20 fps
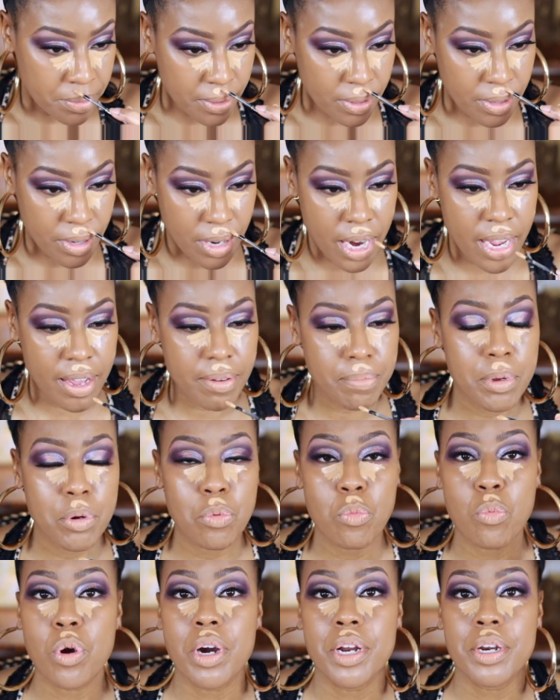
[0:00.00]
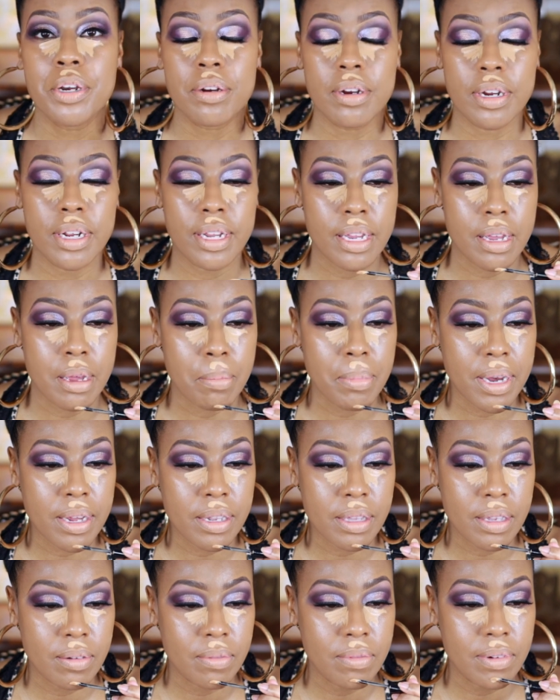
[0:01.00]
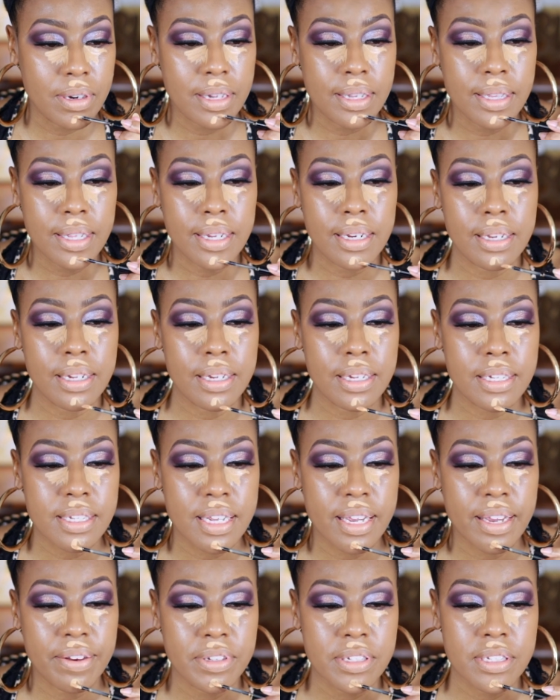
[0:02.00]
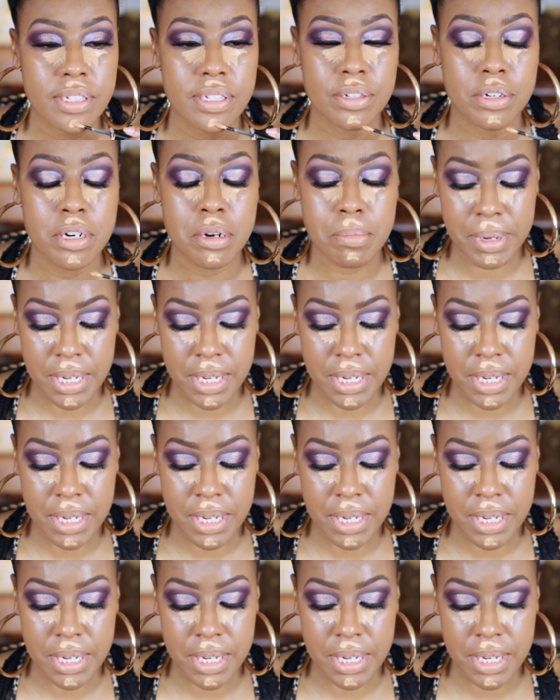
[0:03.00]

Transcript: or have been wondering about the one that does have a serum